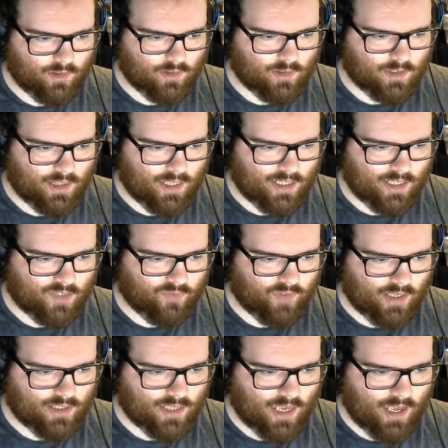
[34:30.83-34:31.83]
so this
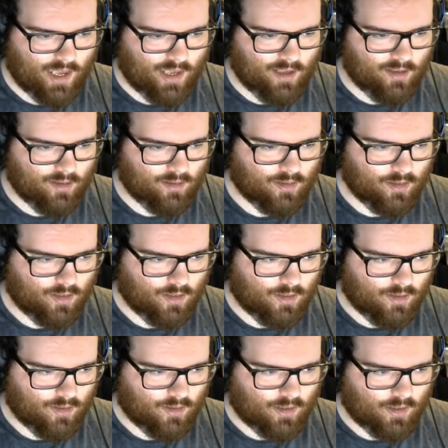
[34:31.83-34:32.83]
face here
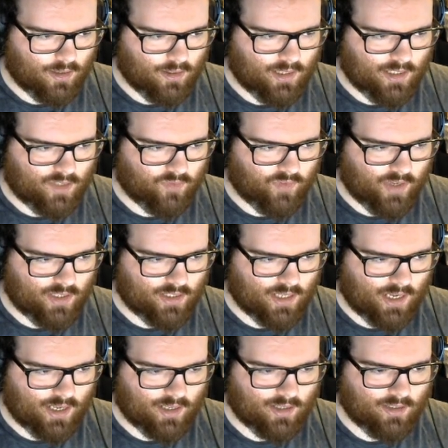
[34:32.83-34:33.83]
and this face
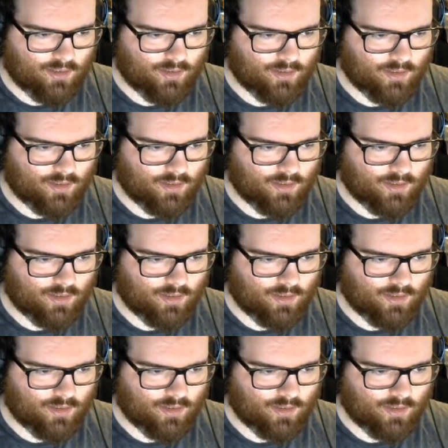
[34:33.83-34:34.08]
here